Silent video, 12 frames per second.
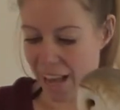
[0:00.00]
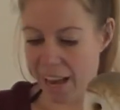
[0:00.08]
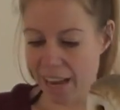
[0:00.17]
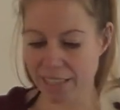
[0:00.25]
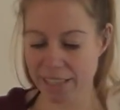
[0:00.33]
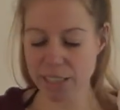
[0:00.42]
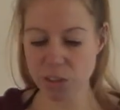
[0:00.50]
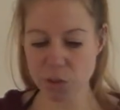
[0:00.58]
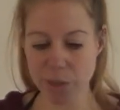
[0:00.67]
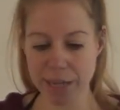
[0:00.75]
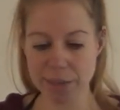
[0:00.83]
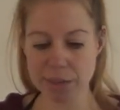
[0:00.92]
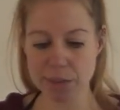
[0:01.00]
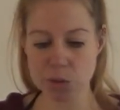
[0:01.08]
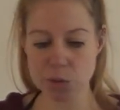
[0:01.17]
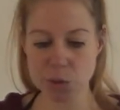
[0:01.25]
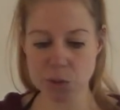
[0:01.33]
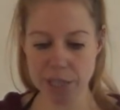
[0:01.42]
I didn't try
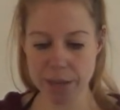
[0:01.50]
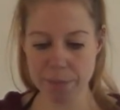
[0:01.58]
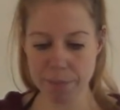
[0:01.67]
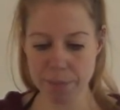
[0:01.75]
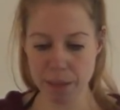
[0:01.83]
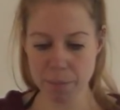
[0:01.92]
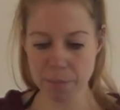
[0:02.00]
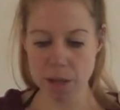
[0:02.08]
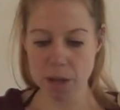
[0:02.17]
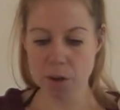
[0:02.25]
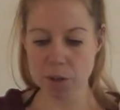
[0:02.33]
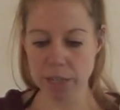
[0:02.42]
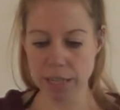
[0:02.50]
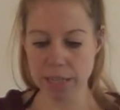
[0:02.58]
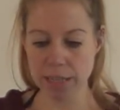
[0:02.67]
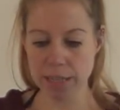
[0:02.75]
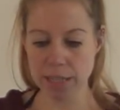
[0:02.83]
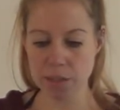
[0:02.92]
to tame them or
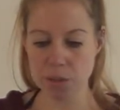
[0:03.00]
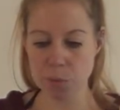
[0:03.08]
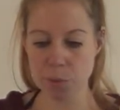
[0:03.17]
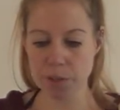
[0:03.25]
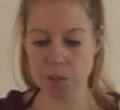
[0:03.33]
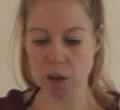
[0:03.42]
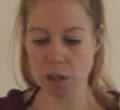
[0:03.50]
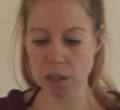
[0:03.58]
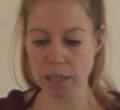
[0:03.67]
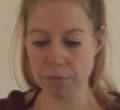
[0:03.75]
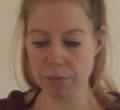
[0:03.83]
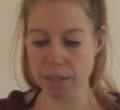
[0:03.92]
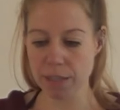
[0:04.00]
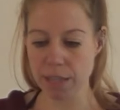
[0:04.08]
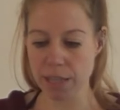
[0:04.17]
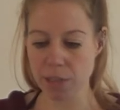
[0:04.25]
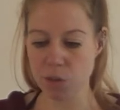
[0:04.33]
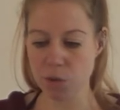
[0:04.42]
anything. We're all living
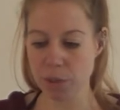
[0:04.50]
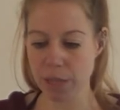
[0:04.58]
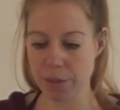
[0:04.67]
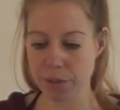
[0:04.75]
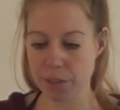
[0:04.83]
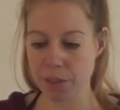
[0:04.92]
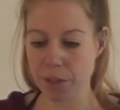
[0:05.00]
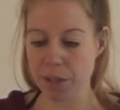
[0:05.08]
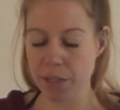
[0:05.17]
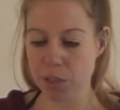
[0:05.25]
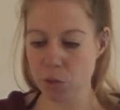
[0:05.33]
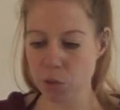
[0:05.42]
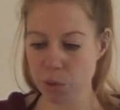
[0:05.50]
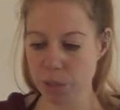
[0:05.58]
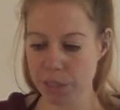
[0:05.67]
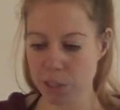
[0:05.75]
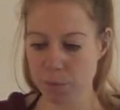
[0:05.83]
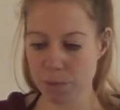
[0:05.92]
in together. 2
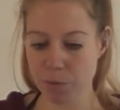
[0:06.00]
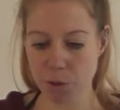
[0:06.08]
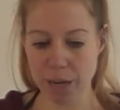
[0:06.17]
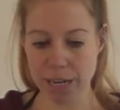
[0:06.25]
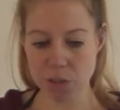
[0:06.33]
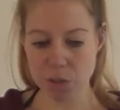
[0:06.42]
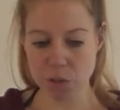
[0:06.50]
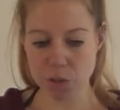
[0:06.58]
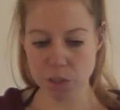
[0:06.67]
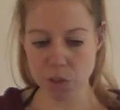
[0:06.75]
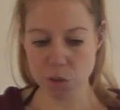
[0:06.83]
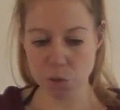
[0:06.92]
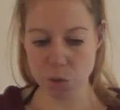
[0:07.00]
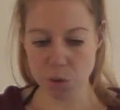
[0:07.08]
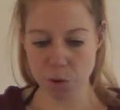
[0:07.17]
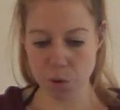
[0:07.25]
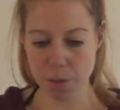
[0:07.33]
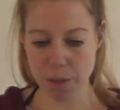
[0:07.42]
years before I start to
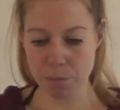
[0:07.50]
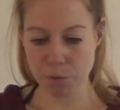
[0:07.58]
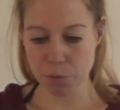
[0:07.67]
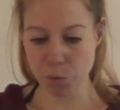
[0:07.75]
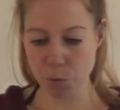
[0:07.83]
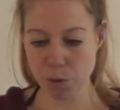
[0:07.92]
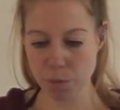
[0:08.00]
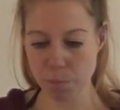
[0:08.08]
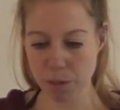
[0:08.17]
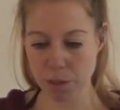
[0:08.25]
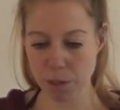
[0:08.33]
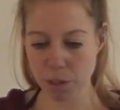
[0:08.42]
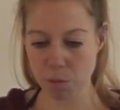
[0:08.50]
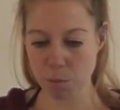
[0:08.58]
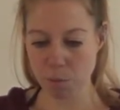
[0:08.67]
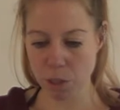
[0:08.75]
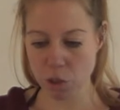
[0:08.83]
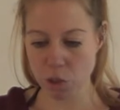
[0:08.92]
throw them food, but not
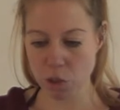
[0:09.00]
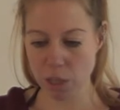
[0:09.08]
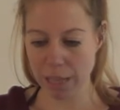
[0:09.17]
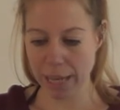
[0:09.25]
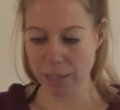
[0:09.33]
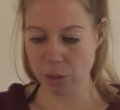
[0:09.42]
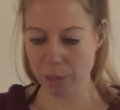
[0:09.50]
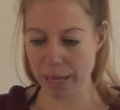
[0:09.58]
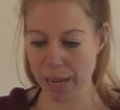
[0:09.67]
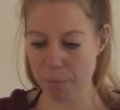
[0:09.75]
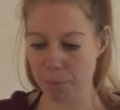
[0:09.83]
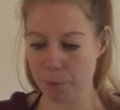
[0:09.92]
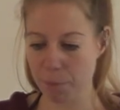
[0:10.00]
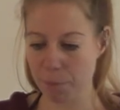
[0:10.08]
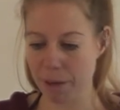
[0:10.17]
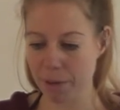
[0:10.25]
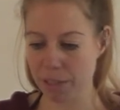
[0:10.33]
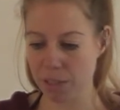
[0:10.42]
much like when I'm
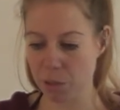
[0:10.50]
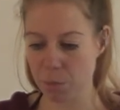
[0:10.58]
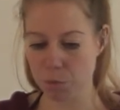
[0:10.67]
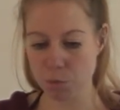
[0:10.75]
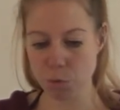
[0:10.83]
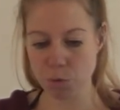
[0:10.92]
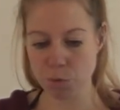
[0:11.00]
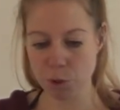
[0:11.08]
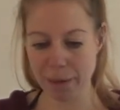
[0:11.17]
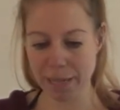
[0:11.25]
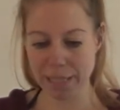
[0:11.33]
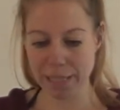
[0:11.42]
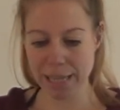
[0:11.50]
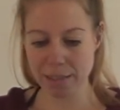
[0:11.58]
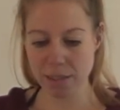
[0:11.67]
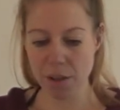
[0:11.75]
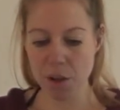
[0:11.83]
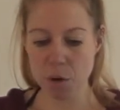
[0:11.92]
preparing some food for my
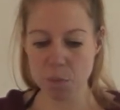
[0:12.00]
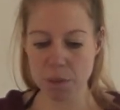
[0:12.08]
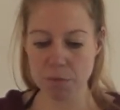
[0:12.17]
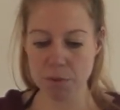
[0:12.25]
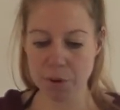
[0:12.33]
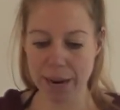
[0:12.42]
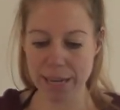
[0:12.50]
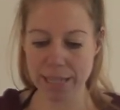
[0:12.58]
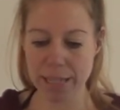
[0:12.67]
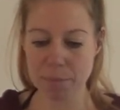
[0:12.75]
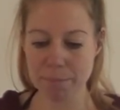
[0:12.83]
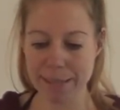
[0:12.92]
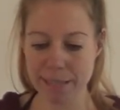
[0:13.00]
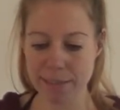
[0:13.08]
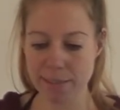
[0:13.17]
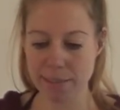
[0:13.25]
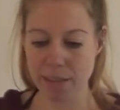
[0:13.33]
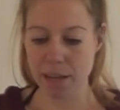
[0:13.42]
cat with variety meat.
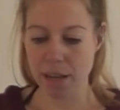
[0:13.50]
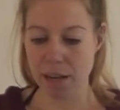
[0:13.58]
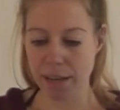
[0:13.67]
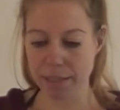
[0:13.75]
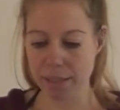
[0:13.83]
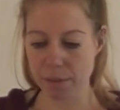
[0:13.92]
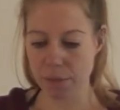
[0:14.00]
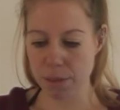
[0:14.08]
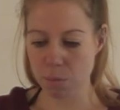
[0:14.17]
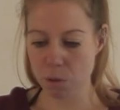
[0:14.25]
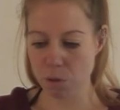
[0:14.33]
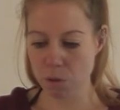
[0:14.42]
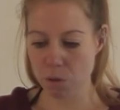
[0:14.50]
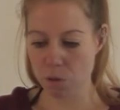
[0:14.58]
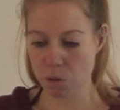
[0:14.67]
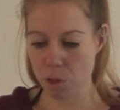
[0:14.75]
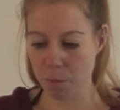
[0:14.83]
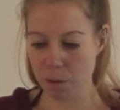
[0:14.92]
I give them also
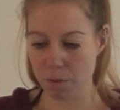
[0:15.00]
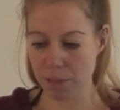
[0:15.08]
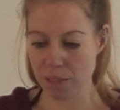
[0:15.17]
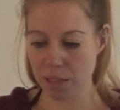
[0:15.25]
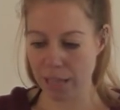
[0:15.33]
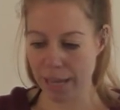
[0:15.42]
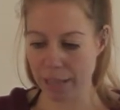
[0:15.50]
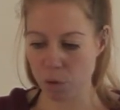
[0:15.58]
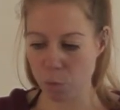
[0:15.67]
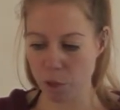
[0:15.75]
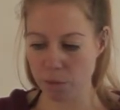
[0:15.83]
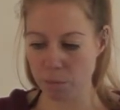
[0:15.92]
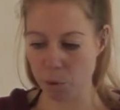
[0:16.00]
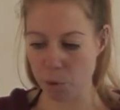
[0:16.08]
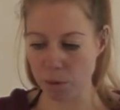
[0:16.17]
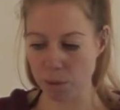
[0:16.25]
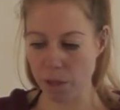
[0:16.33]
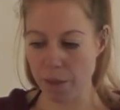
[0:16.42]
some of it, like one
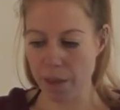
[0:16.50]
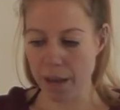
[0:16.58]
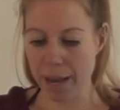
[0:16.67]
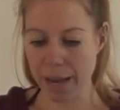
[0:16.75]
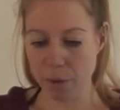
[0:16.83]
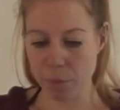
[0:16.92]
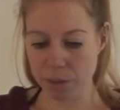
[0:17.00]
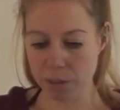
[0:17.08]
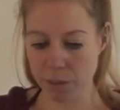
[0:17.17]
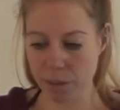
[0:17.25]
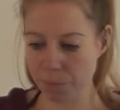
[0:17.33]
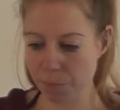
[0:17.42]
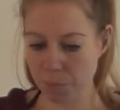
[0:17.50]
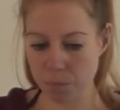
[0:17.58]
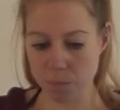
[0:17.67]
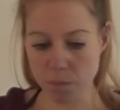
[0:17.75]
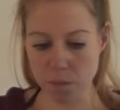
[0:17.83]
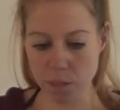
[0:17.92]
bowl. I wonder,
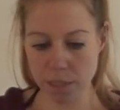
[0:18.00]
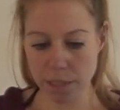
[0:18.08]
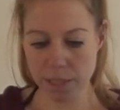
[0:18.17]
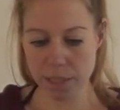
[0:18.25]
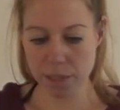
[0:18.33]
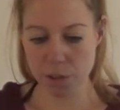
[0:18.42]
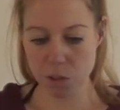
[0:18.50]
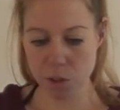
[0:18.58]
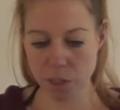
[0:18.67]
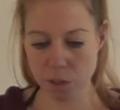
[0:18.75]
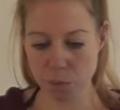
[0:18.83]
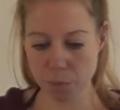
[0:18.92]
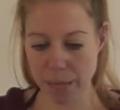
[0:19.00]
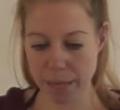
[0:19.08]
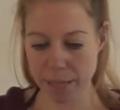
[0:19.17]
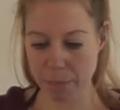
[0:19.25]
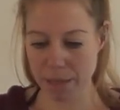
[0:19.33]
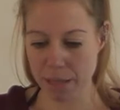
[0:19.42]
is it start to
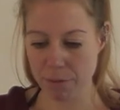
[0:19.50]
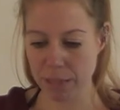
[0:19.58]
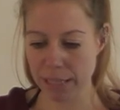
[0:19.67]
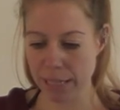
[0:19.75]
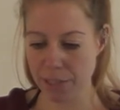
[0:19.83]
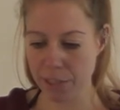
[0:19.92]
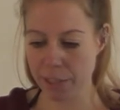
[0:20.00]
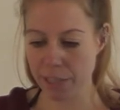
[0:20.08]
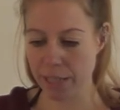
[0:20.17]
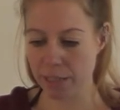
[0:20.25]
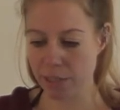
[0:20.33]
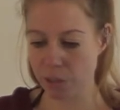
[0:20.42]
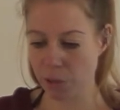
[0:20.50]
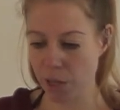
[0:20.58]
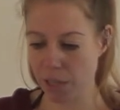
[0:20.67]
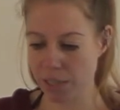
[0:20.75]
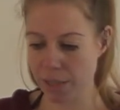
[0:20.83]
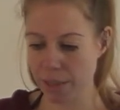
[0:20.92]
make them even lazier and
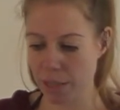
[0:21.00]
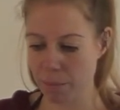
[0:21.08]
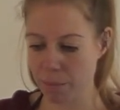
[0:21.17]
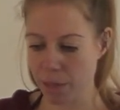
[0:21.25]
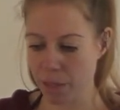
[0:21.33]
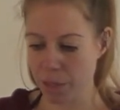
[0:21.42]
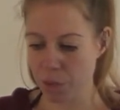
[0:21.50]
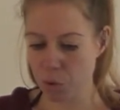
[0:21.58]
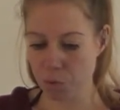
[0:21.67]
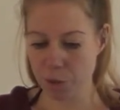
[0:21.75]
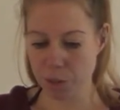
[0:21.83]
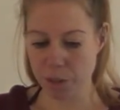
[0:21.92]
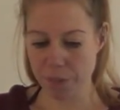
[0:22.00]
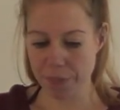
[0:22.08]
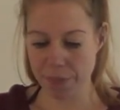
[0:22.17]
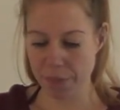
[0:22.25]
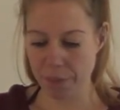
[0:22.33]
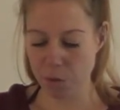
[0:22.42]
causing them
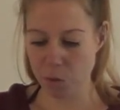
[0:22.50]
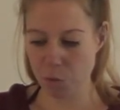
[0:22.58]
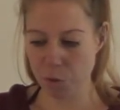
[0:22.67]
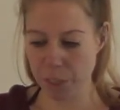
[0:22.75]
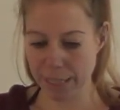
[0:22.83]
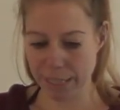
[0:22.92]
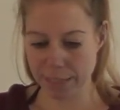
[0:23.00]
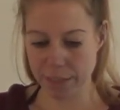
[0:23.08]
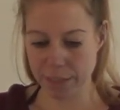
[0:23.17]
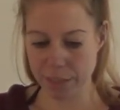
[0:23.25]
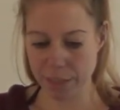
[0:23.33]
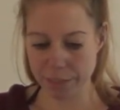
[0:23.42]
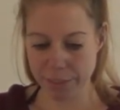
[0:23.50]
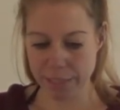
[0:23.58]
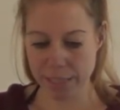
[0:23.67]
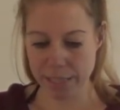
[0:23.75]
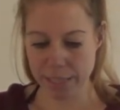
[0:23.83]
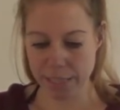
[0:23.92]
to forget their
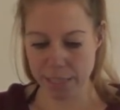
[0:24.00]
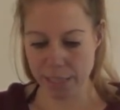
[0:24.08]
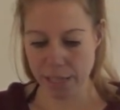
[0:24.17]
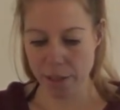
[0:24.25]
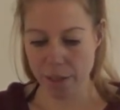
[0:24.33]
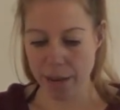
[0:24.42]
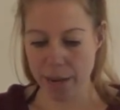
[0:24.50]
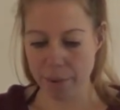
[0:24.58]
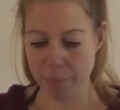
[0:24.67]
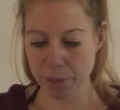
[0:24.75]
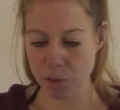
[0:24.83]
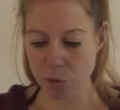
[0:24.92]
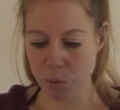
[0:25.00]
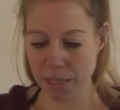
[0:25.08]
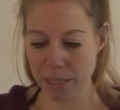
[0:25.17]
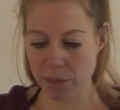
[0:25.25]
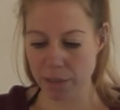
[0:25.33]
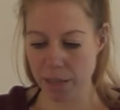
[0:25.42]
hunting skills? I'm not doing
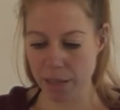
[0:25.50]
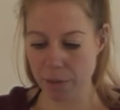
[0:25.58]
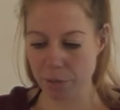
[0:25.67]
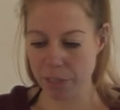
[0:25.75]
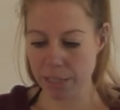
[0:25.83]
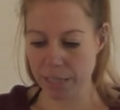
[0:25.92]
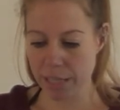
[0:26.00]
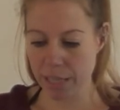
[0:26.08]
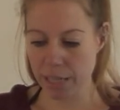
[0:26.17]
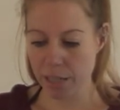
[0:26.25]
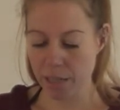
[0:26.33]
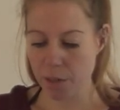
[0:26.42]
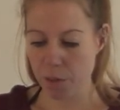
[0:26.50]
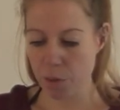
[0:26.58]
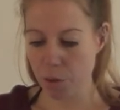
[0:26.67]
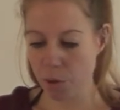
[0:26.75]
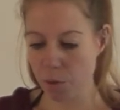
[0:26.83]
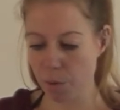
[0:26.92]
it every day,
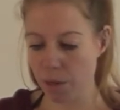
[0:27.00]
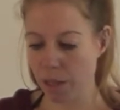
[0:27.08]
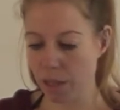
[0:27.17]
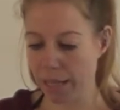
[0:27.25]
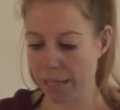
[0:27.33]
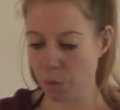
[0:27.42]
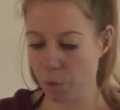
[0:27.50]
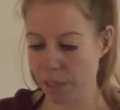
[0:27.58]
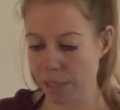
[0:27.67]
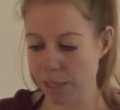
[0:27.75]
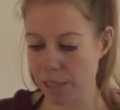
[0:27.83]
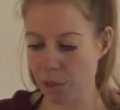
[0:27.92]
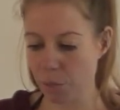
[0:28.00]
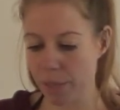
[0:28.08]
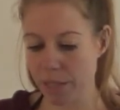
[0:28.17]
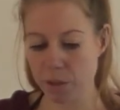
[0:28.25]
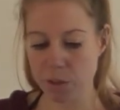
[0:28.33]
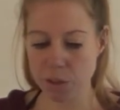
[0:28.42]
though, like once in a
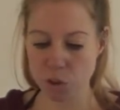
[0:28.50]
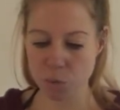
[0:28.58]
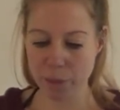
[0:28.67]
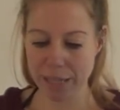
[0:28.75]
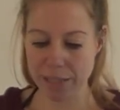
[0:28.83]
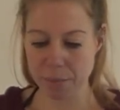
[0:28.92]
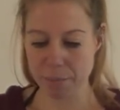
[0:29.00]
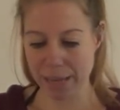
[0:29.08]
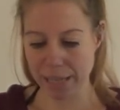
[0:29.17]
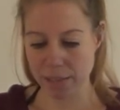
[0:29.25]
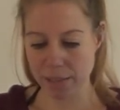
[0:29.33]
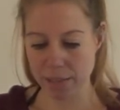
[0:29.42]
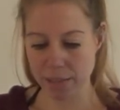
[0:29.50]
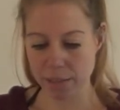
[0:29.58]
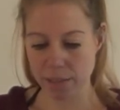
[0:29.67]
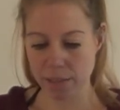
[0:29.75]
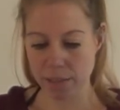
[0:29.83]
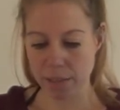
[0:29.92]
week or twice max.
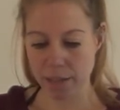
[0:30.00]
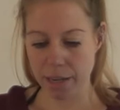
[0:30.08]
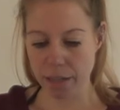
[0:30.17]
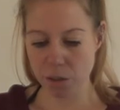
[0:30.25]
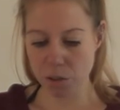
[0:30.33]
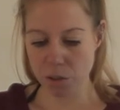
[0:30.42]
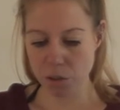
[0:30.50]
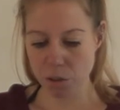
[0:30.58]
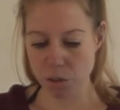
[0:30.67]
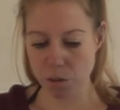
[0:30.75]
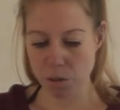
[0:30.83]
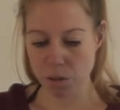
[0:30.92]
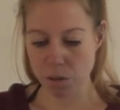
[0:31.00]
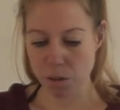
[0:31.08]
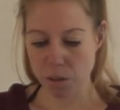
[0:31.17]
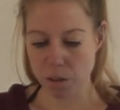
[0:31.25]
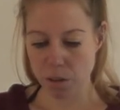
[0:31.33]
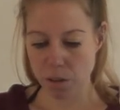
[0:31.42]
I also
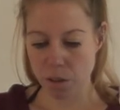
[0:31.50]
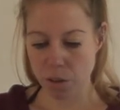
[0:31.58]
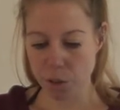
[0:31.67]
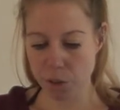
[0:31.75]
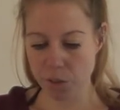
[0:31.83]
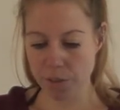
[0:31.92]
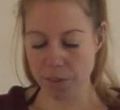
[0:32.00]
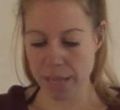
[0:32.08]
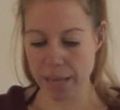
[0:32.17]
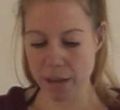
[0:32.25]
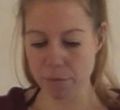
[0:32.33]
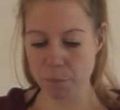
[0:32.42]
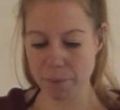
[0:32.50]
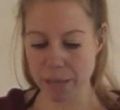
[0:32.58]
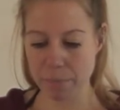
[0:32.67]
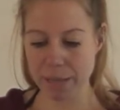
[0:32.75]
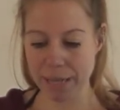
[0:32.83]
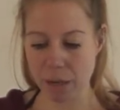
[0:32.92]
heard they have a
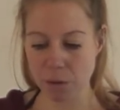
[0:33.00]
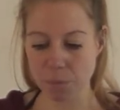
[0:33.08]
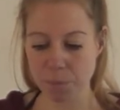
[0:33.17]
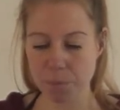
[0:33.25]
baby now.